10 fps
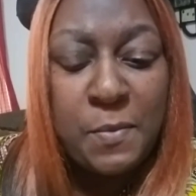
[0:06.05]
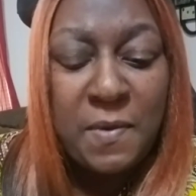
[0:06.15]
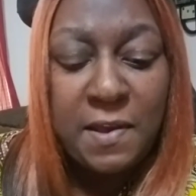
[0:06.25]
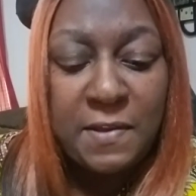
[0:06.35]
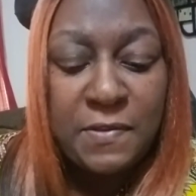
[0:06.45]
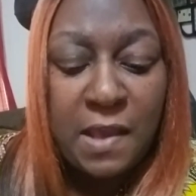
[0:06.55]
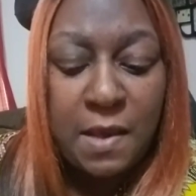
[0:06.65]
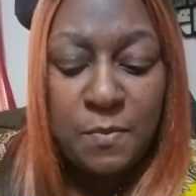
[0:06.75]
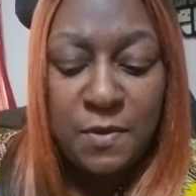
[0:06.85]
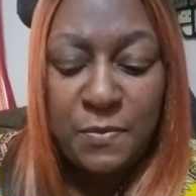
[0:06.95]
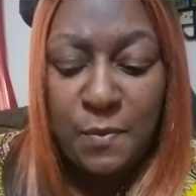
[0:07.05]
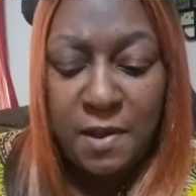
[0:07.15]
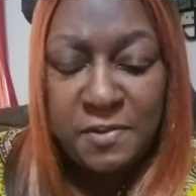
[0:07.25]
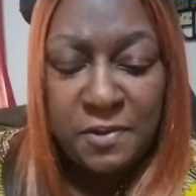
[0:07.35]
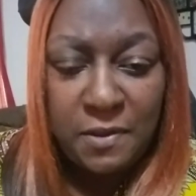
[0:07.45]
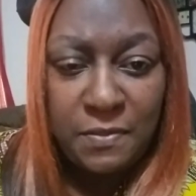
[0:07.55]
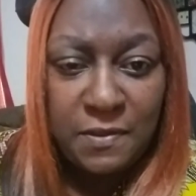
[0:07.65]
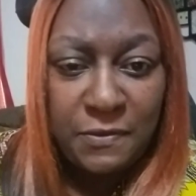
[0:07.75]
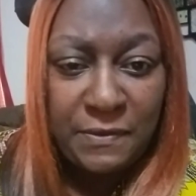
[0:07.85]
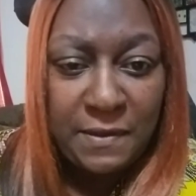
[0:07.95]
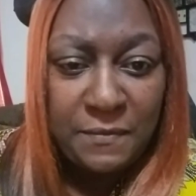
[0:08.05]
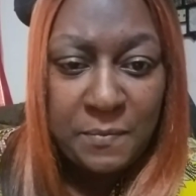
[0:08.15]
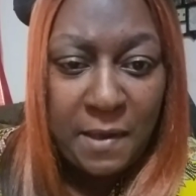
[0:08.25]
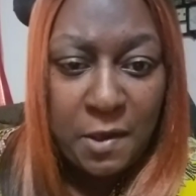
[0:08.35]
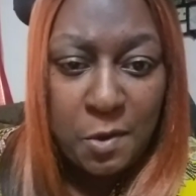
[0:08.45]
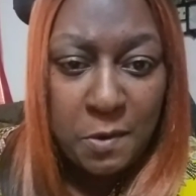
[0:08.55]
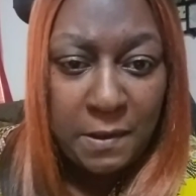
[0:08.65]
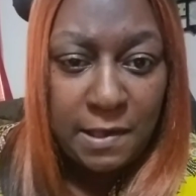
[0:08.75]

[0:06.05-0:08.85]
because I was watching this stuff about R.